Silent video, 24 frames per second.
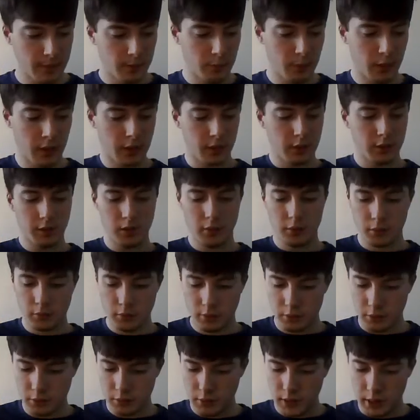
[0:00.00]
But
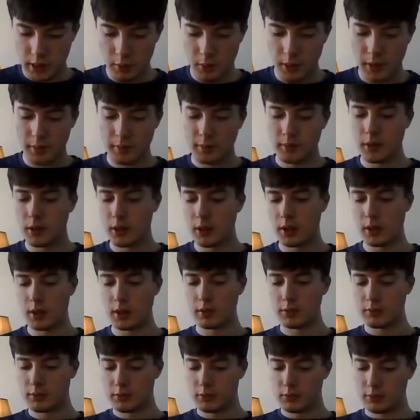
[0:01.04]
anyway,
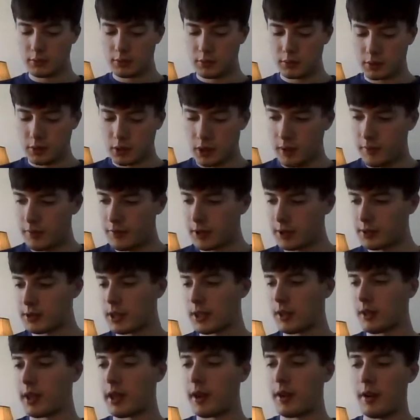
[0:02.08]
I'll fix
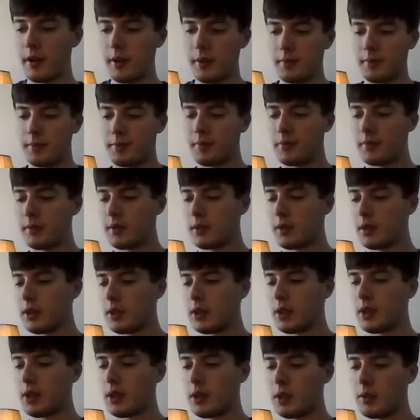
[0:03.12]
that later.
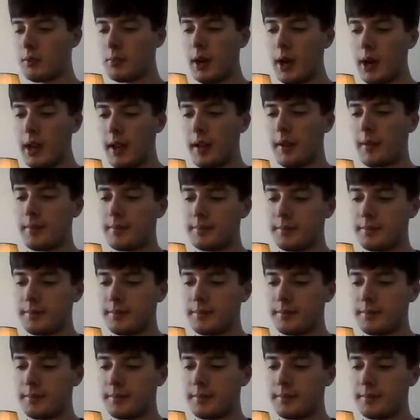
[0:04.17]
Money.